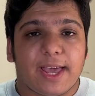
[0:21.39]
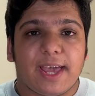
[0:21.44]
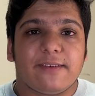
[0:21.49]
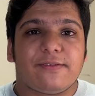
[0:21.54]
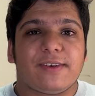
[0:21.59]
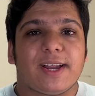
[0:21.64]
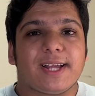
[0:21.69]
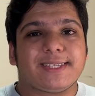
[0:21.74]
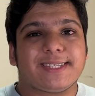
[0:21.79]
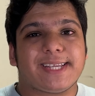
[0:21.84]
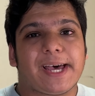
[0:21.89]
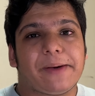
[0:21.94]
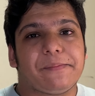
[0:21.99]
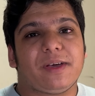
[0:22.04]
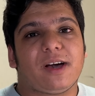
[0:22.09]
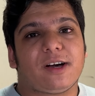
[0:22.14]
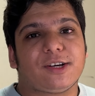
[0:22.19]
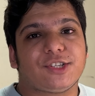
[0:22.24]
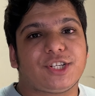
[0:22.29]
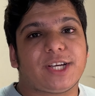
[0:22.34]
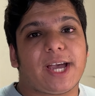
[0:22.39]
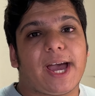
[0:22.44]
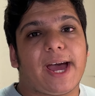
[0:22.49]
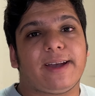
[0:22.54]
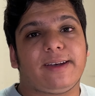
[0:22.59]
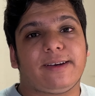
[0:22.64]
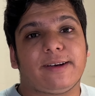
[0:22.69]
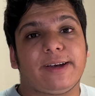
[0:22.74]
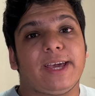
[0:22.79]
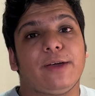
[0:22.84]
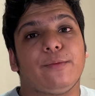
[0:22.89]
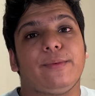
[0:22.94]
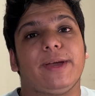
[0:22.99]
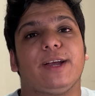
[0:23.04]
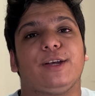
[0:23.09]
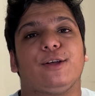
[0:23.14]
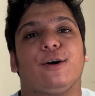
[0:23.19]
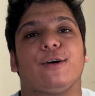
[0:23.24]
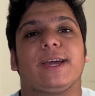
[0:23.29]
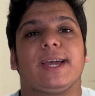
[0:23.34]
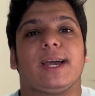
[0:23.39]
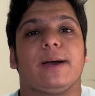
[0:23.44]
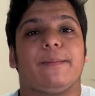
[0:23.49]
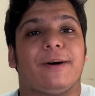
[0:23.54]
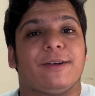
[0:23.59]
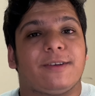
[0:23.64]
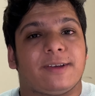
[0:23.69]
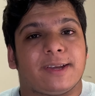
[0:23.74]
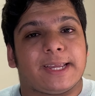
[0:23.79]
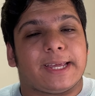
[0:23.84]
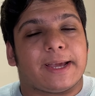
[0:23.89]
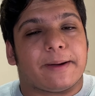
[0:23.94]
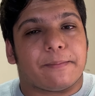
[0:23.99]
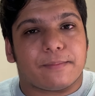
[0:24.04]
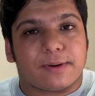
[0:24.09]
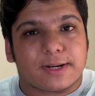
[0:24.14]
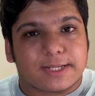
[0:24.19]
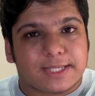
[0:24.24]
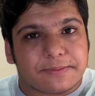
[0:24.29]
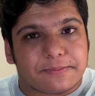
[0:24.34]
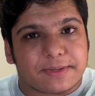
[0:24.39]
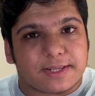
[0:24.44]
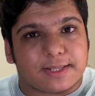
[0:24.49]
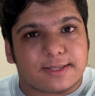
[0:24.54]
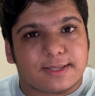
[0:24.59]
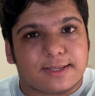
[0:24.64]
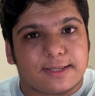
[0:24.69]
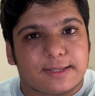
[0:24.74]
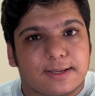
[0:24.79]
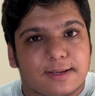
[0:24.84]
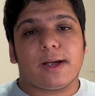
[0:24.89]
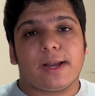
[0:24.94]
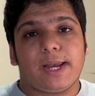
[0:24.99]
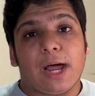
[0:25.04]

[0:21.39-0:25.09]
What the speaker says: Hey friends, I'm Yash and today we are talking about reimbursements.